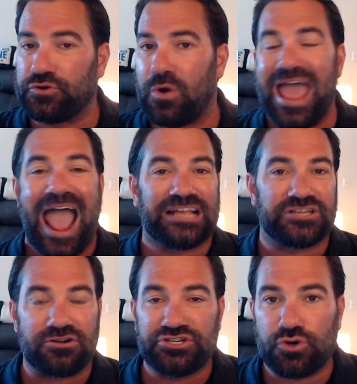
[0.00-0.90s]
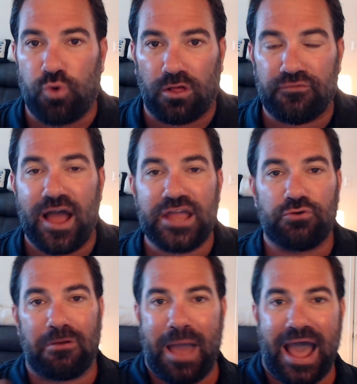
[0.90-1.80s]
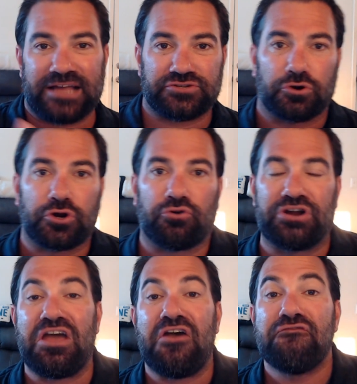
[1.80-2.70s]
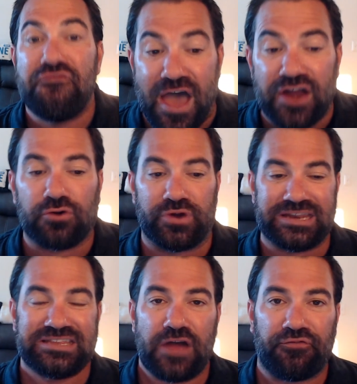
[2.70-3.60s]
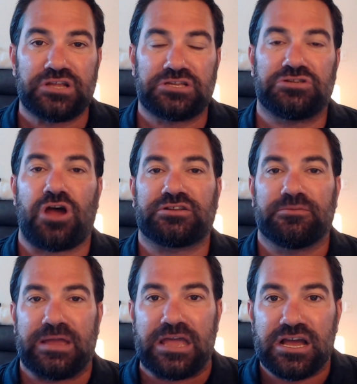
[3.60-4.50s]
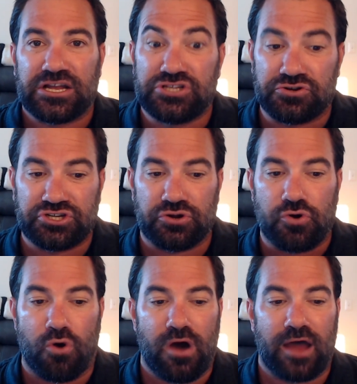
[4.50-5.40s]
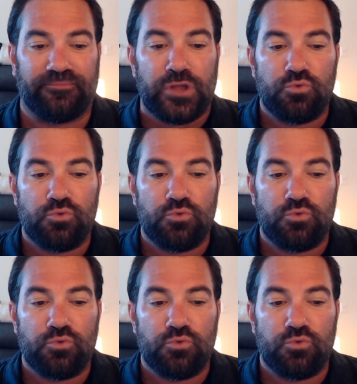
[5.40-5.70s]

So as long as you qualify, you're a past or current veteran, definitely talk to me, because those are still going on.